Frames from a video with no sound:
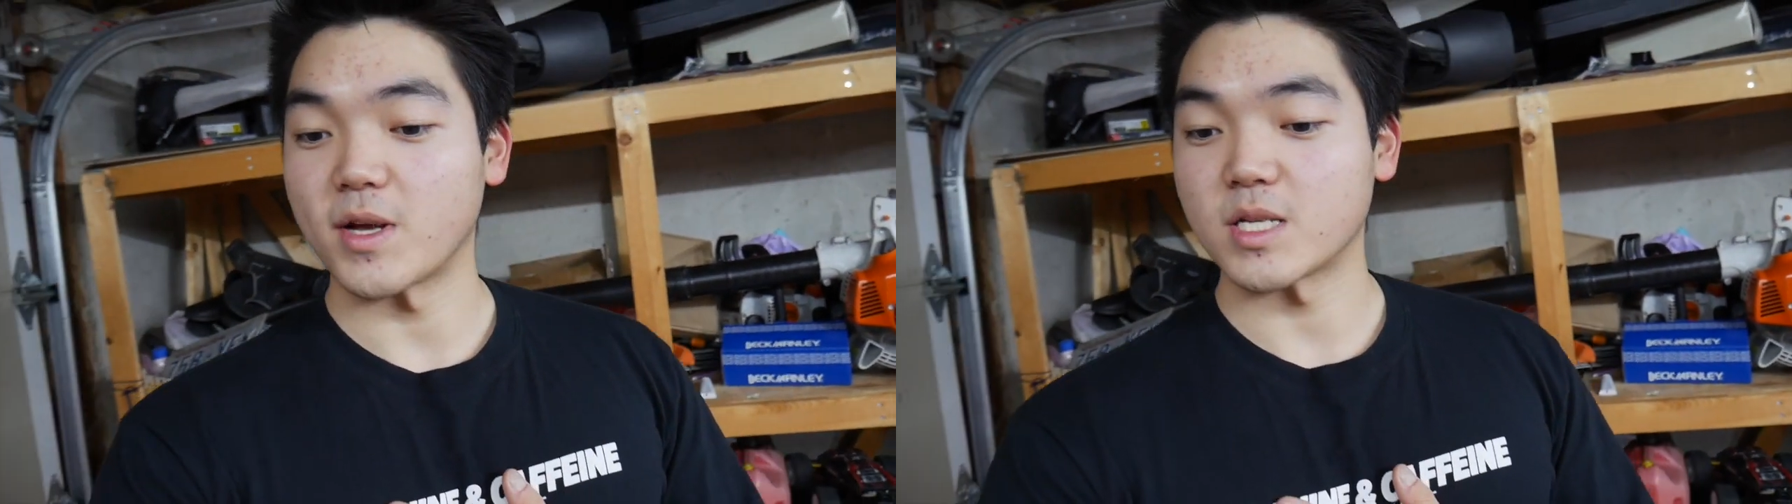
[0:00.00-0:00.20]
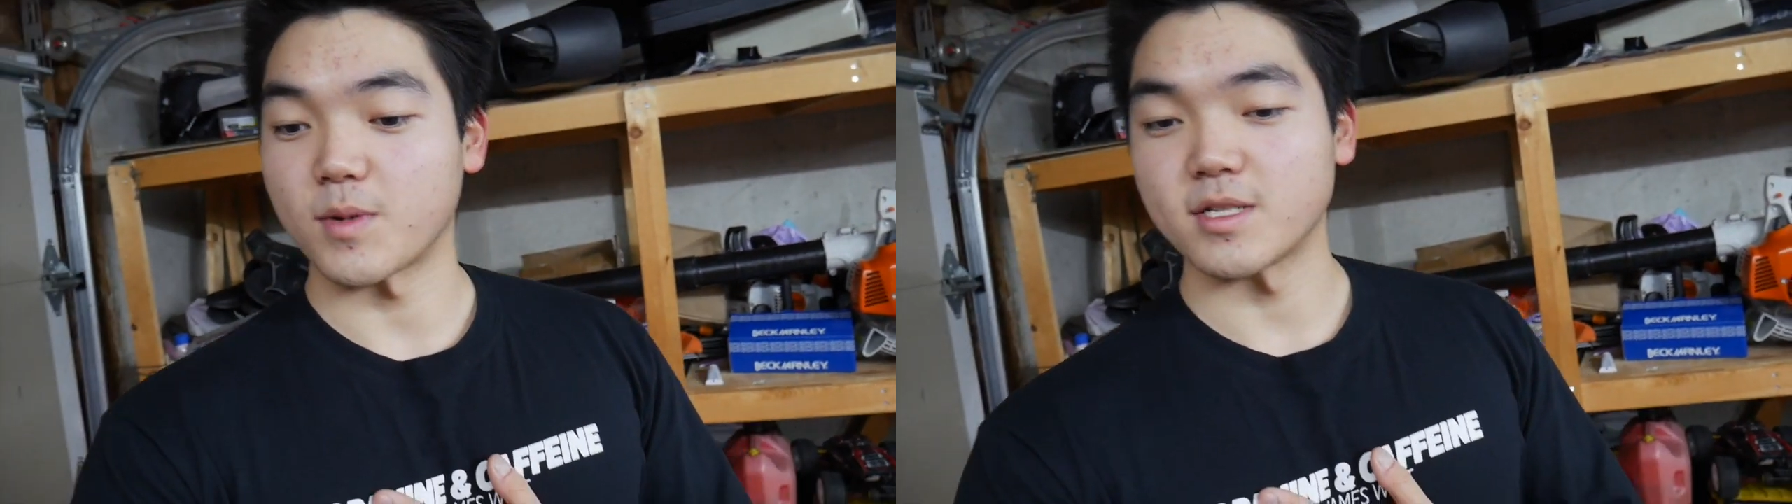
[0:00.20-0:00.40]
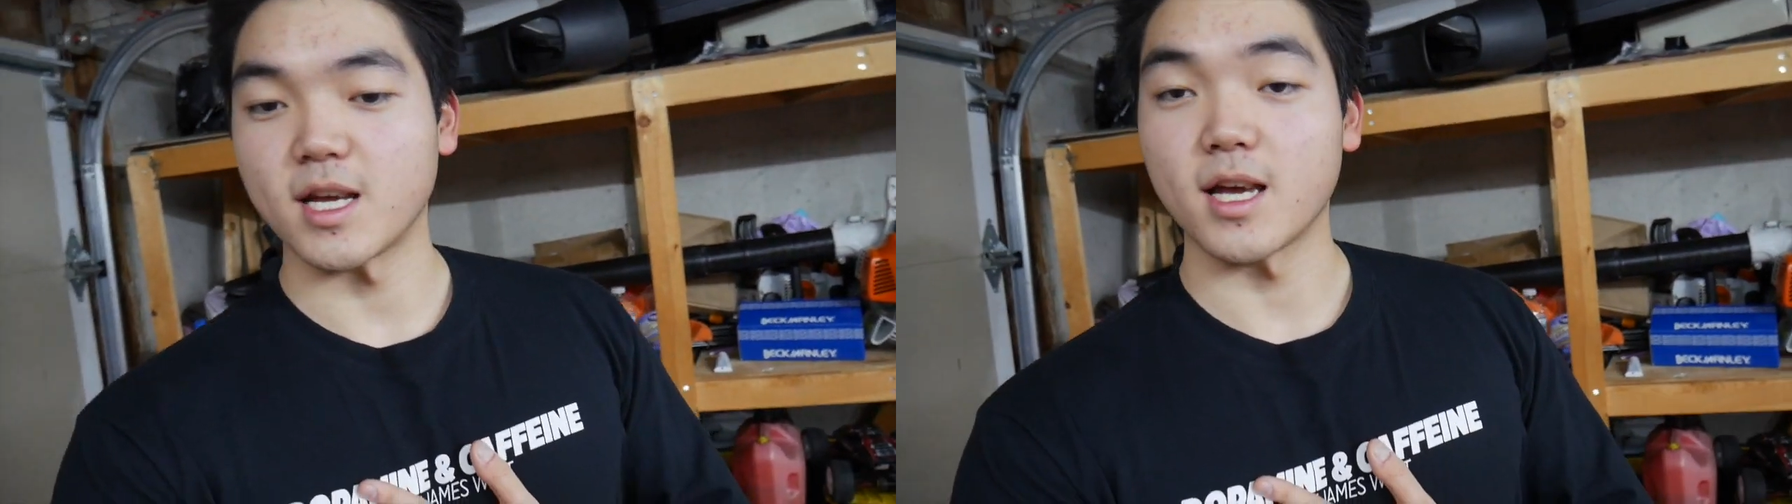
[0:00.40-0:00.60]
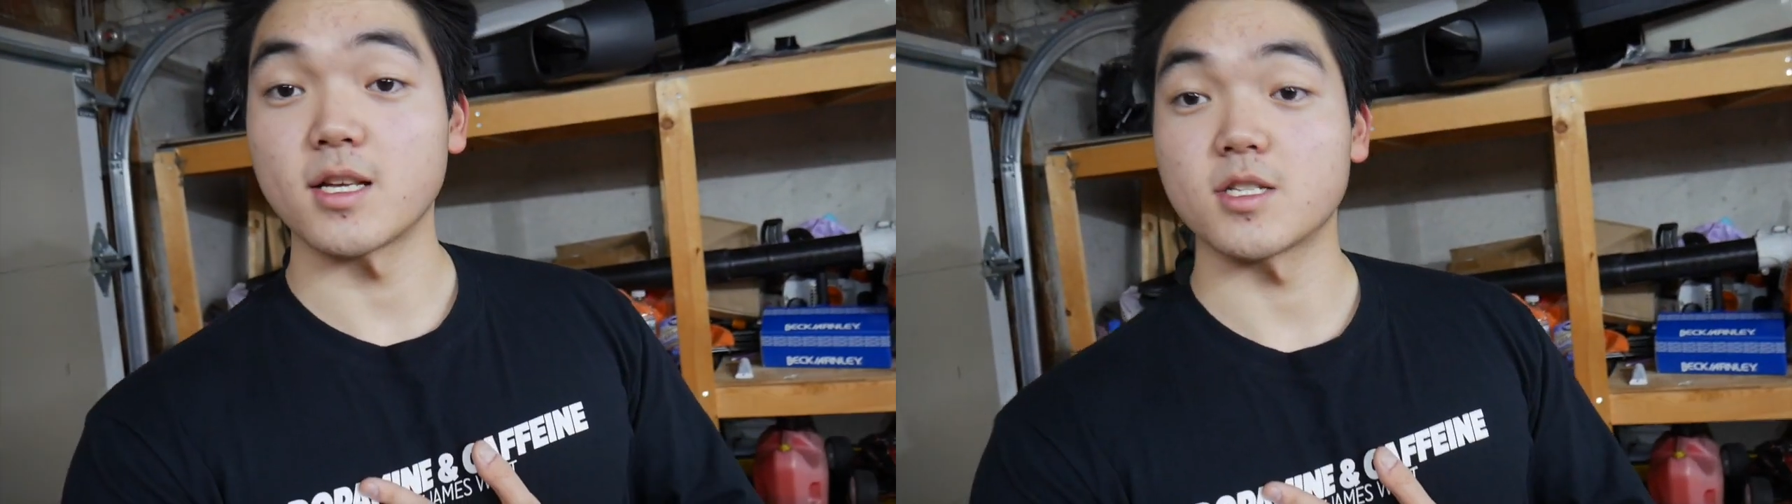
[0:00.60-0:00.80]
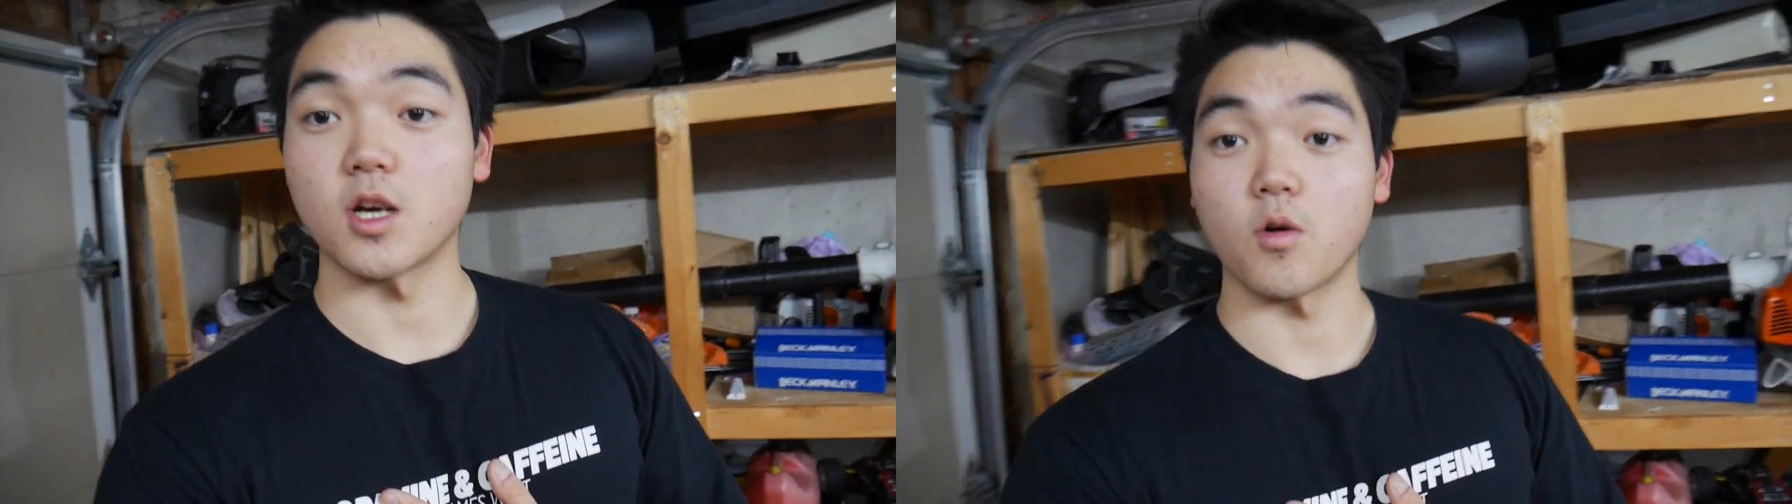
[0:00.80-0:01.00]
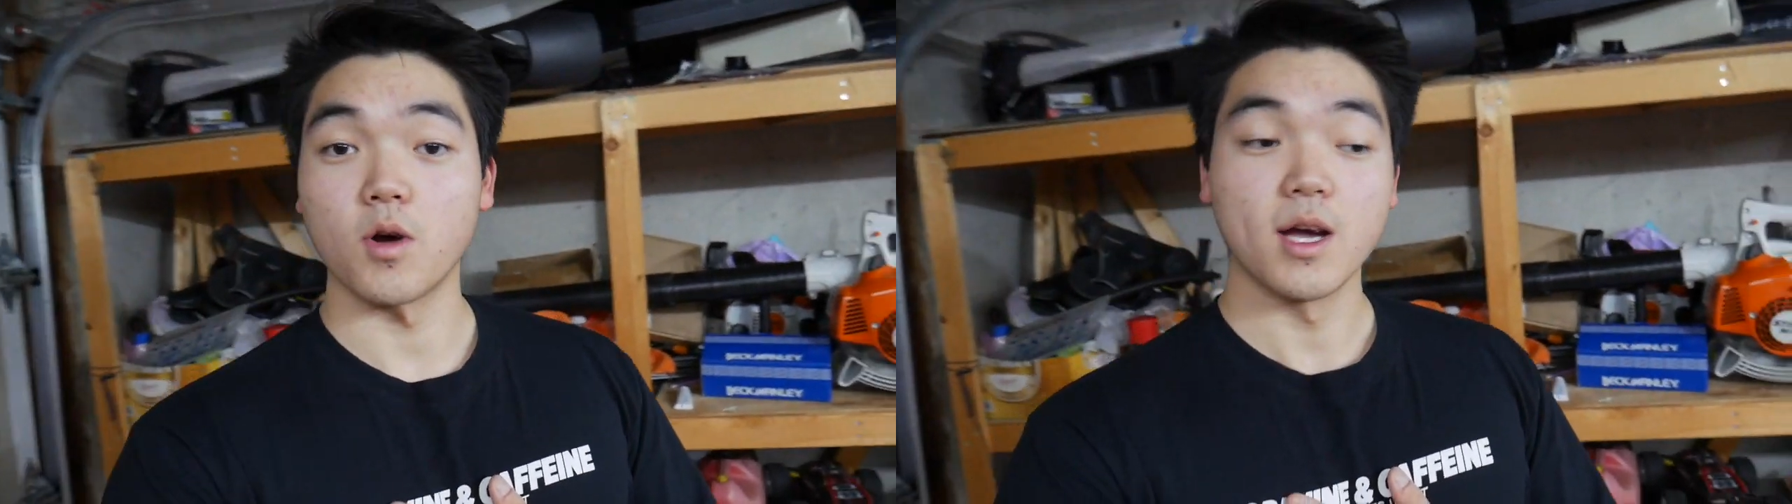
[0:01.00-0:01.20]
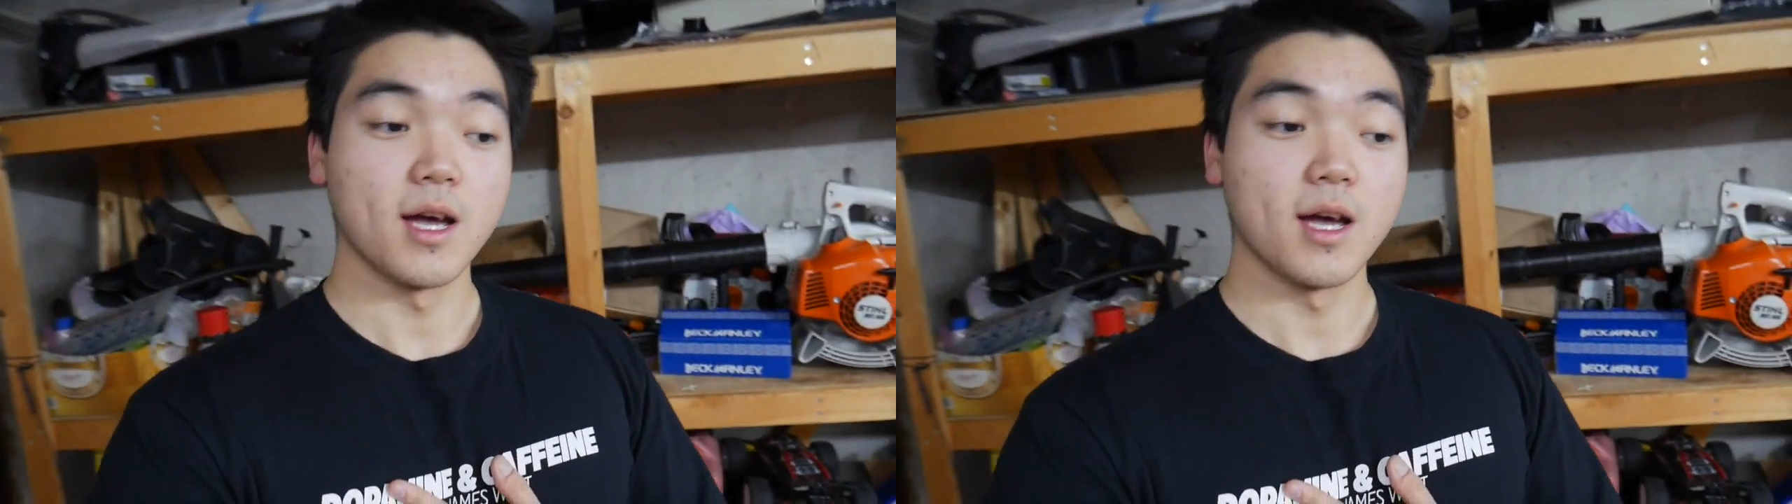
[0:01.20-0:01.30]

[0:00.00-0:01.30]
makes my day. So